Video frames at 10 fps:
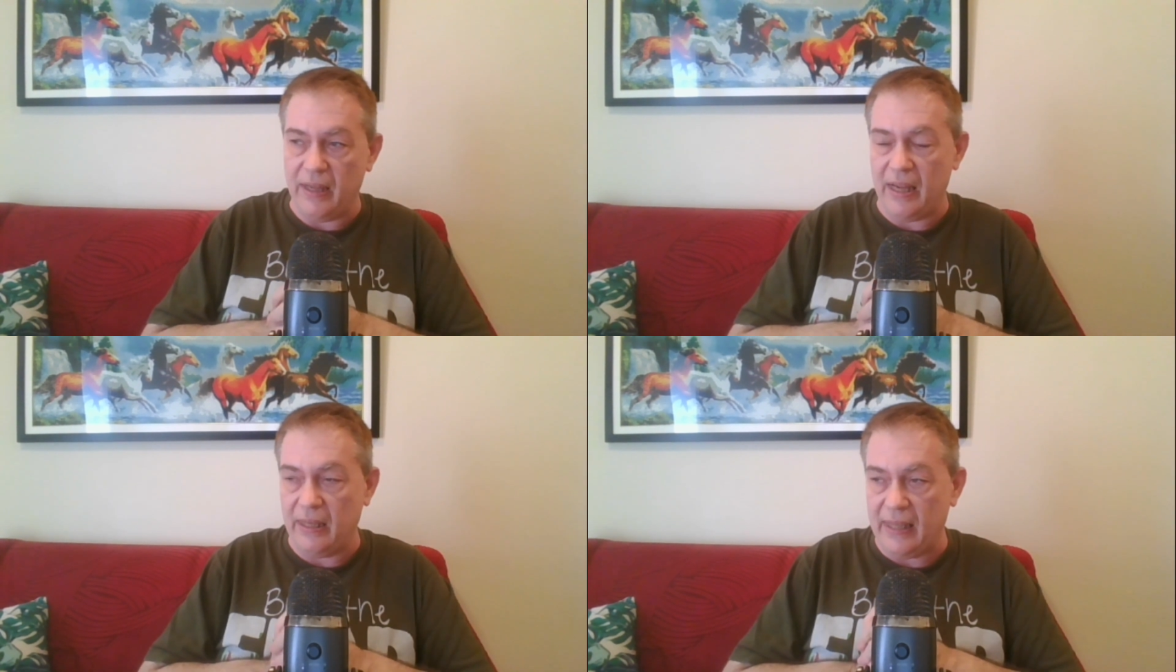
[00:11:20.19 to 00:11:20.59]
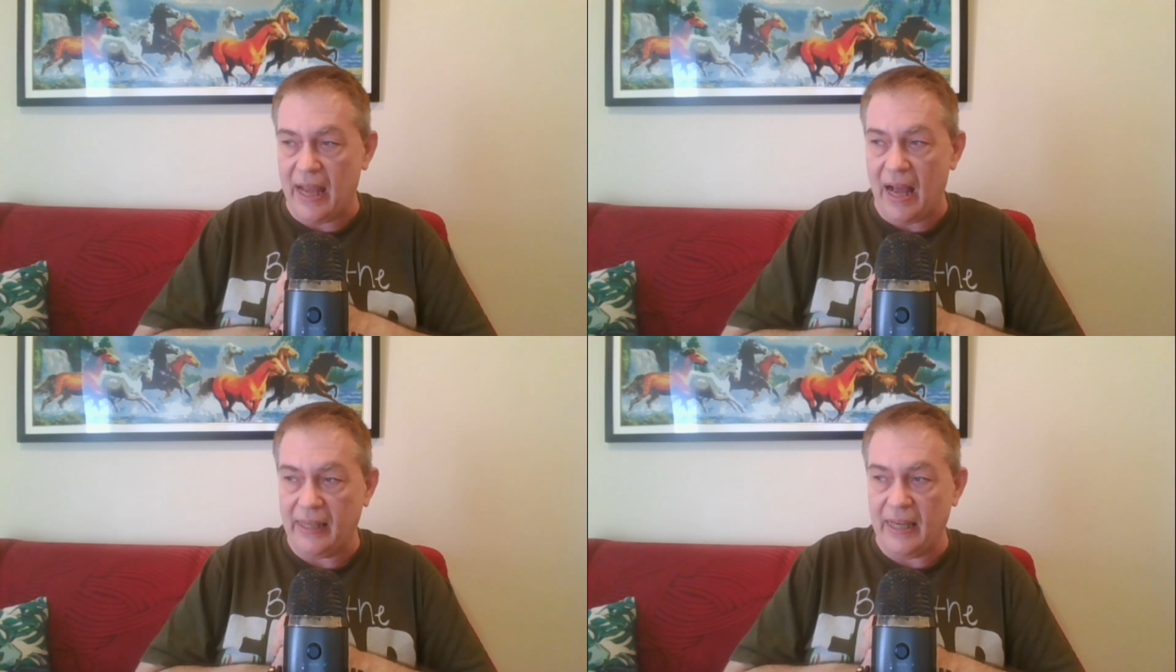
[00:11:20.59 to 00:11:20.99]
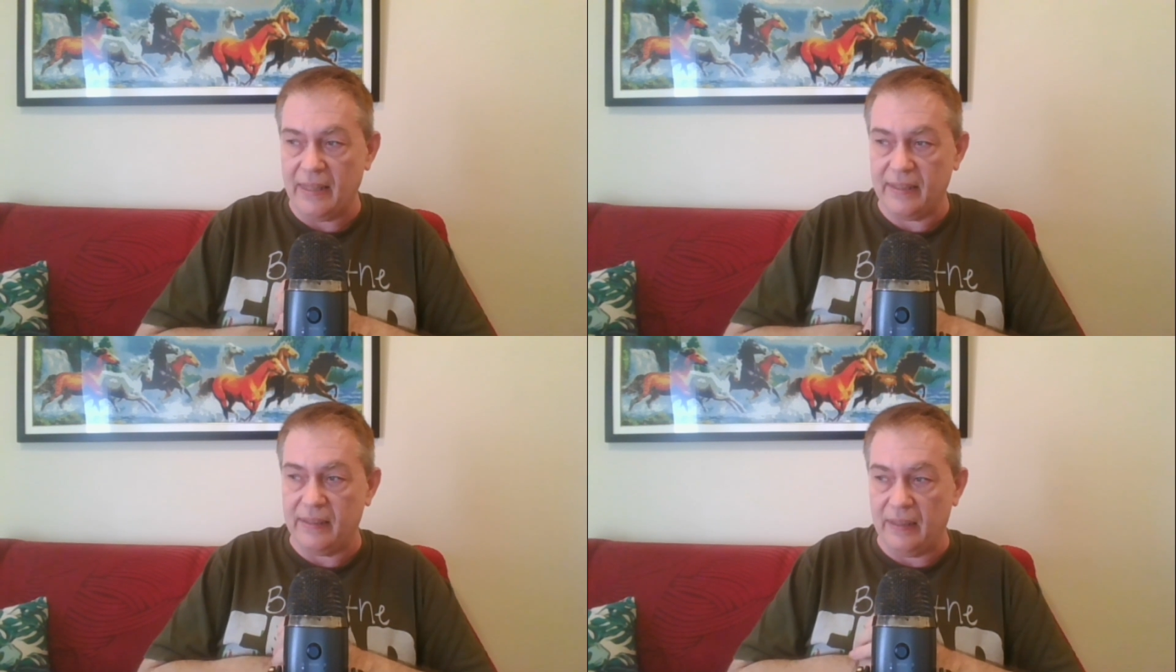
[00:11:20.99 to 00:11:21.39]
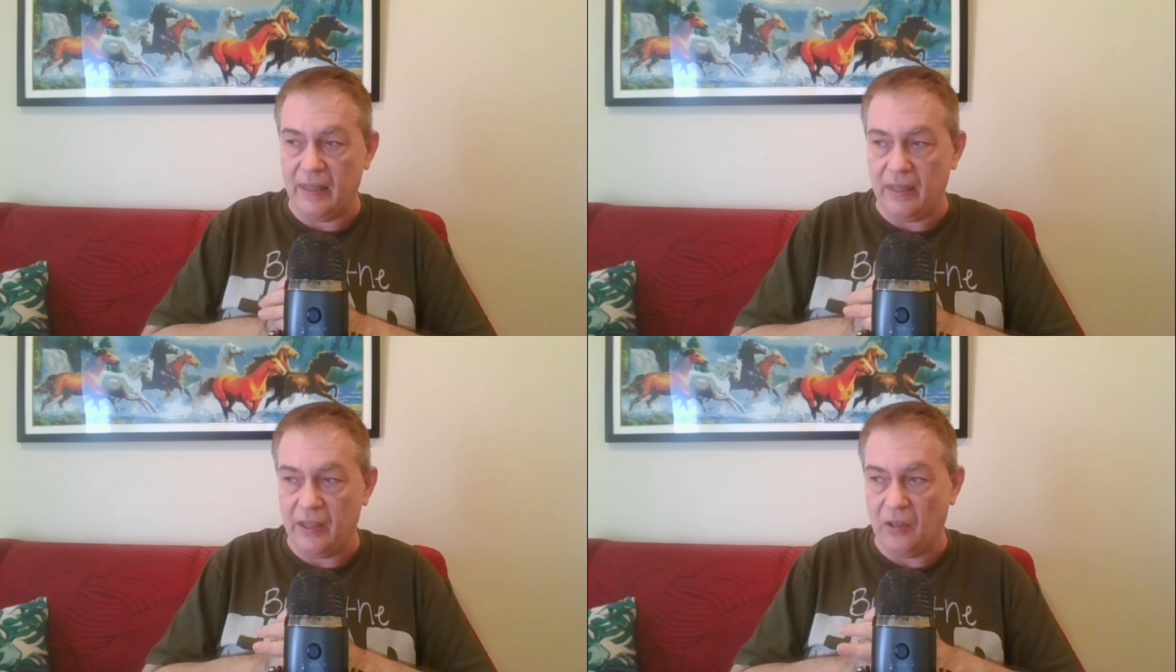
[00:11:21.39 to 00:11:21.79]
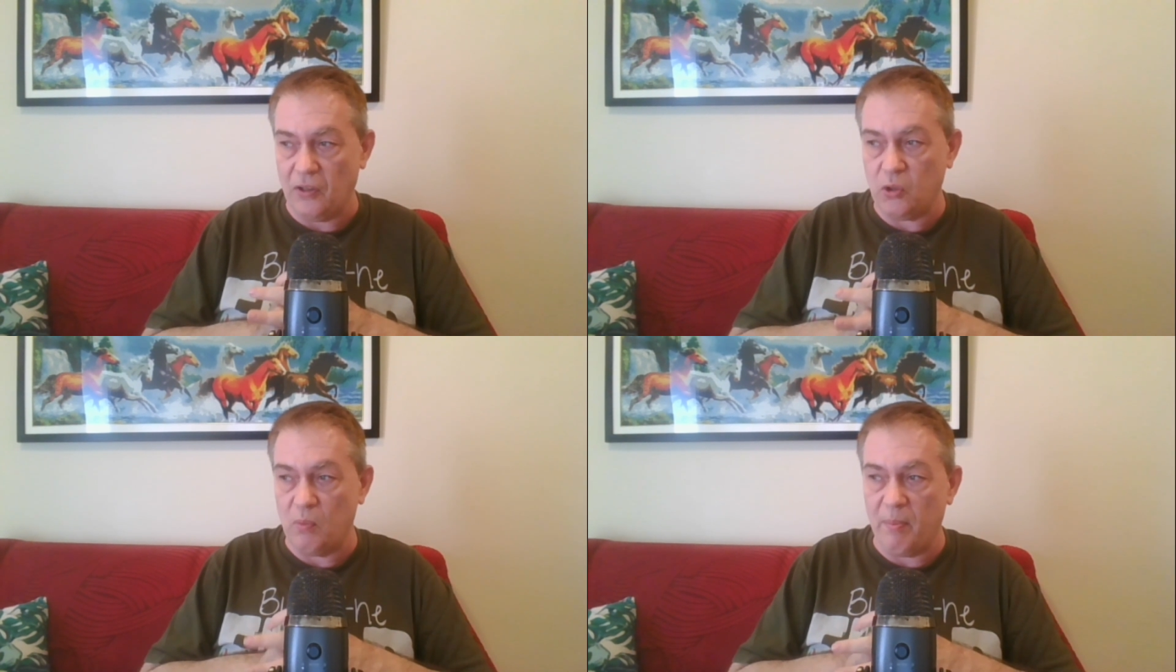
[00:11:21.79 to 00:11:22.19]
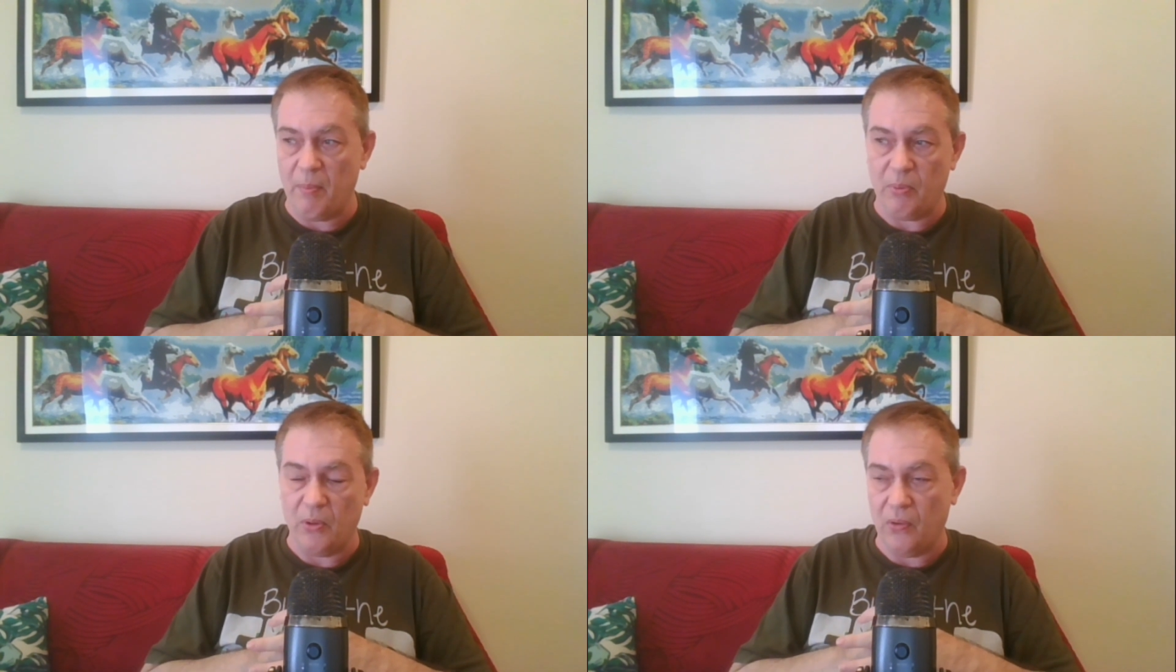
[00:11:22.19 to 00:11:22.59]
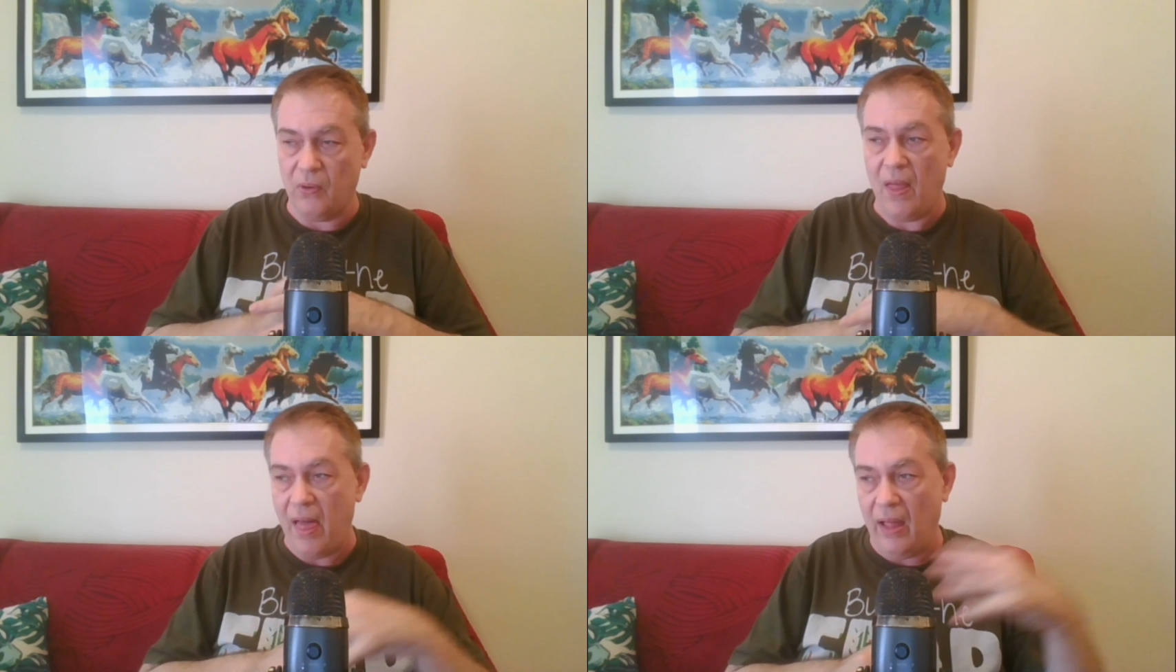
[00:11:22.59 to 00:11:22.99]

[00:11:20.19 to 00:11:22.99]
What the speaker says: then, yeah, I guess, you know, the swimming pool,